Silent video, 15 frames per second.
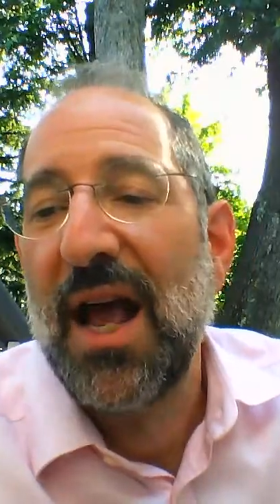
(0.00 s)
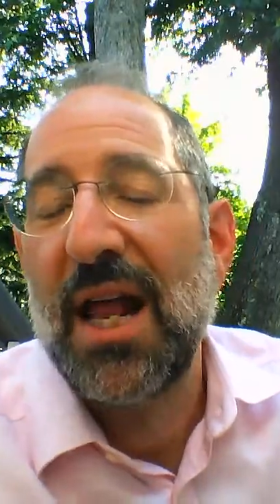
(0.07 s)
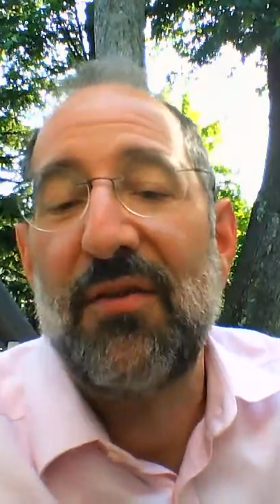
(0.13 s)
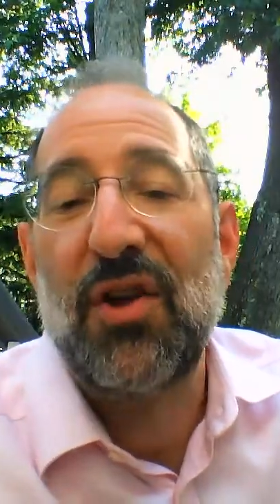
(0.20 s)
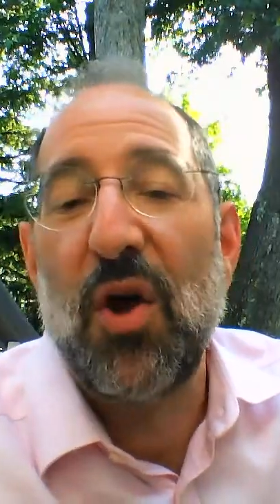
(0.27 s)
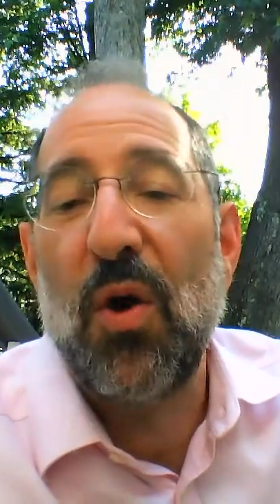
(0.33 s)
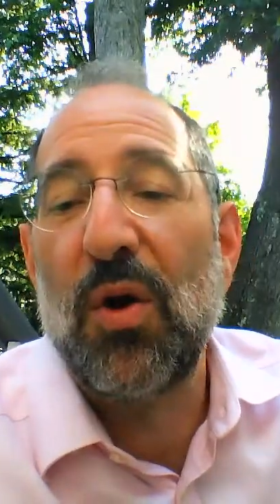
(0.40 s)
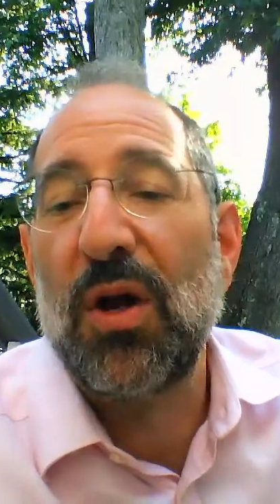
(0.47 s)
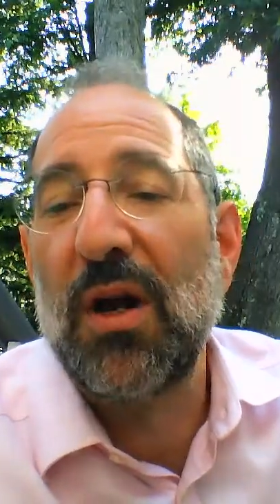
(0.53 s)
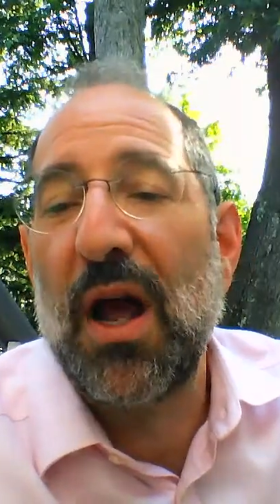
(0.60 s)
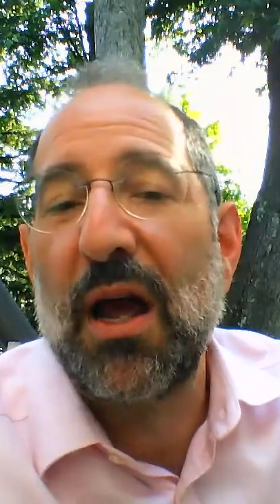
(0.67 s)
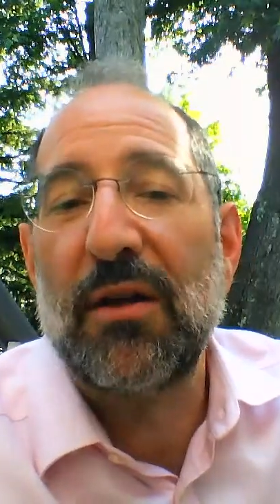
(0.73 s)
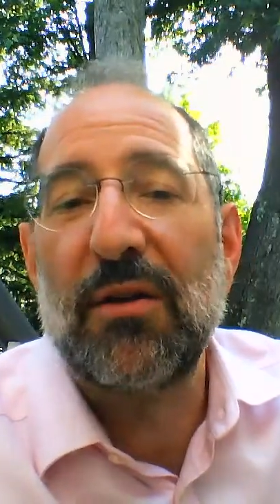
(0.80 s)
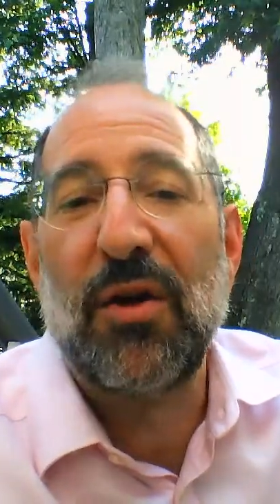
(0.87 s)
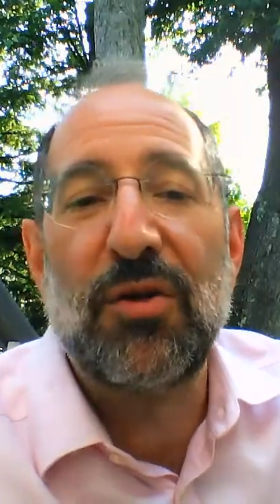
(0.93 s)
And if you're going
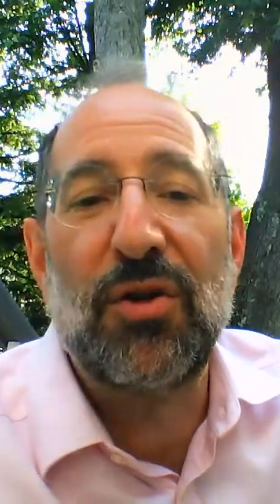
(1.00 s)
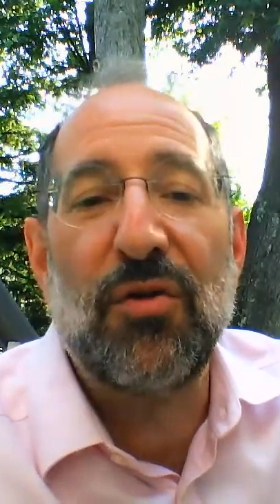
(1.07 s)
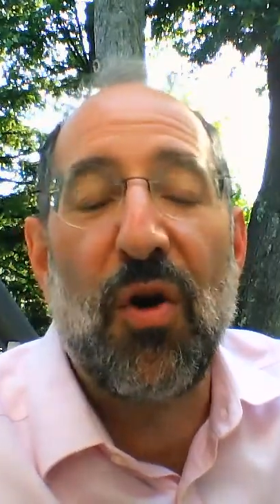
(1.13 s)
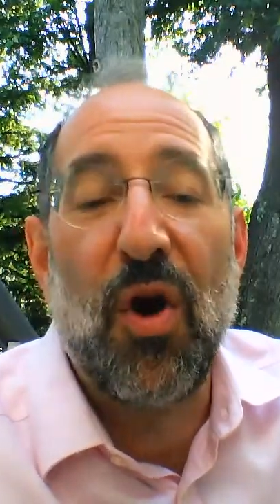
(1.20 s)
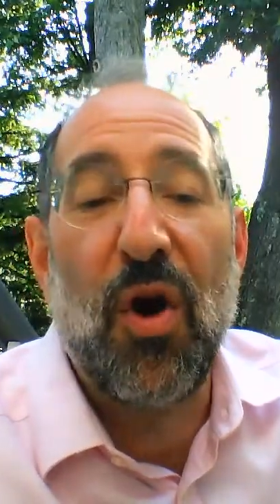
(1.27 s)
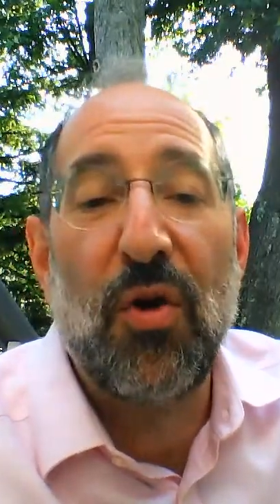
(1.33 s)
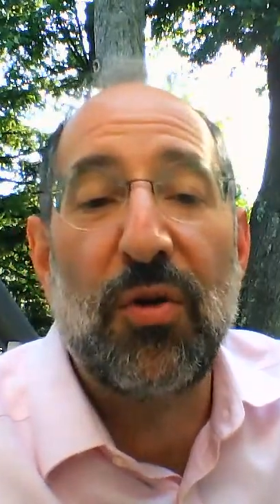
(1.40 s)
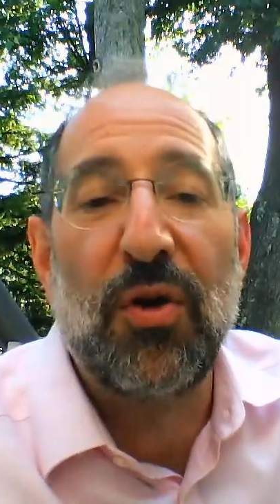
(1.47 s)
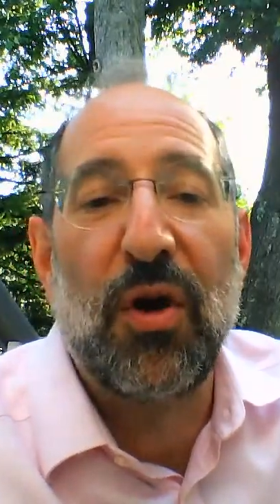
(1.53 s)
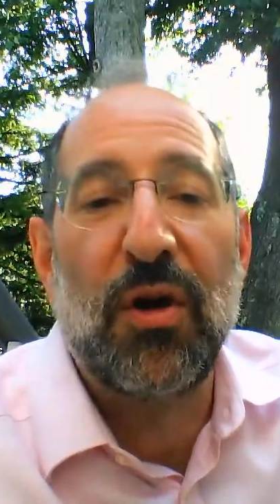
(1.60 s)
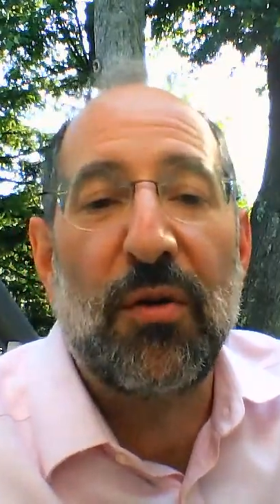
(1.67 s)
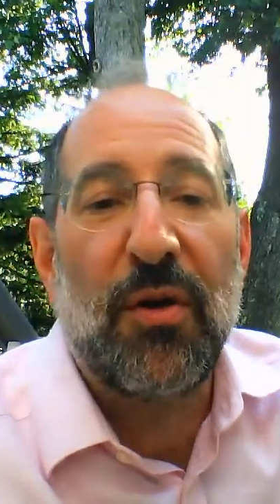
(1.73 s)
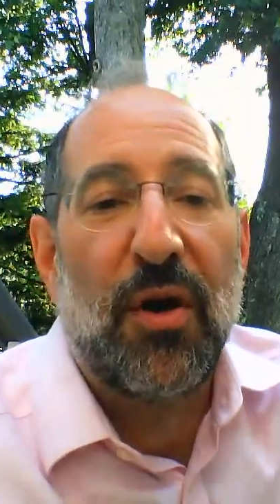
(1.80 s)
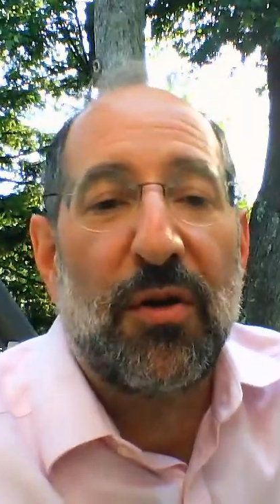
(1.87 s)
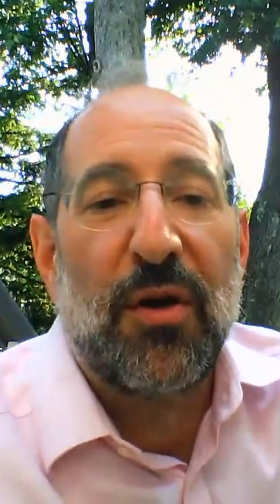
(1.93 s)
out on your own
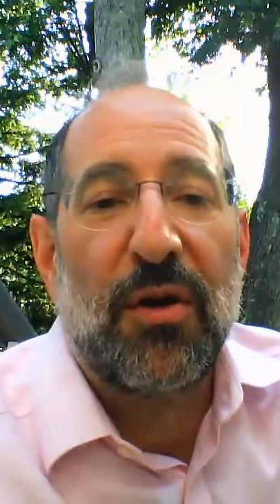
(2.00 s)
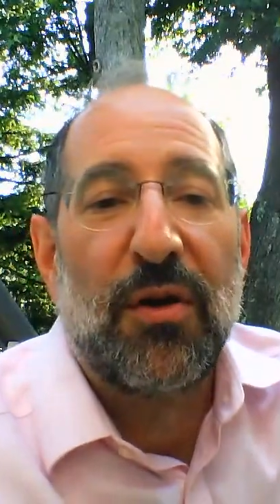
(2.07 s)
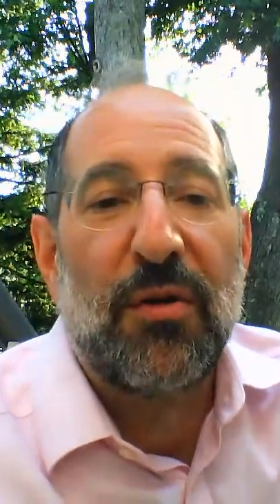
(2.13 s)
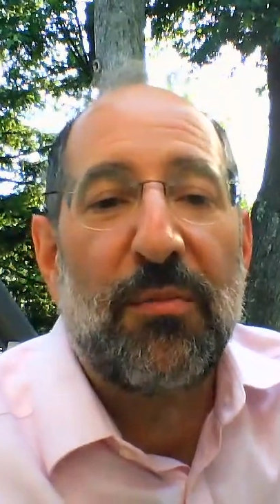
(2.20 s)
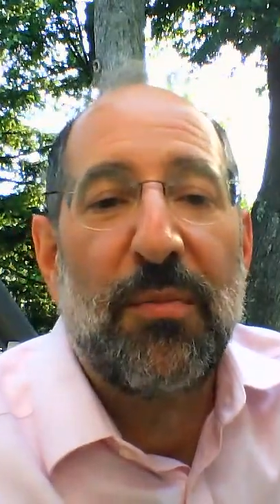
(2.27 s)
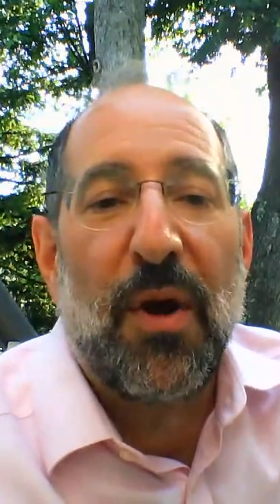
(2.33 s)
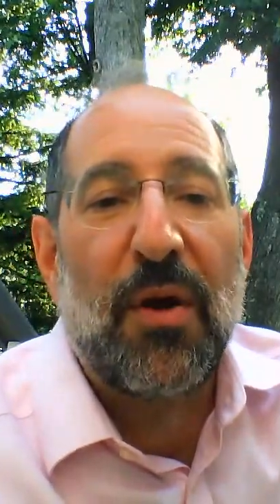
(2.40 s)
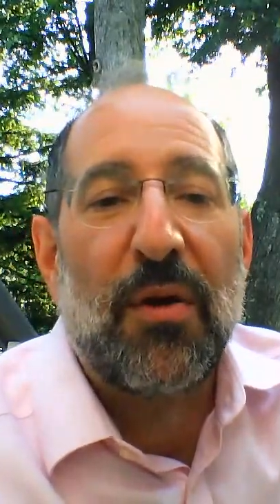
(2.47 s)
on on on, a,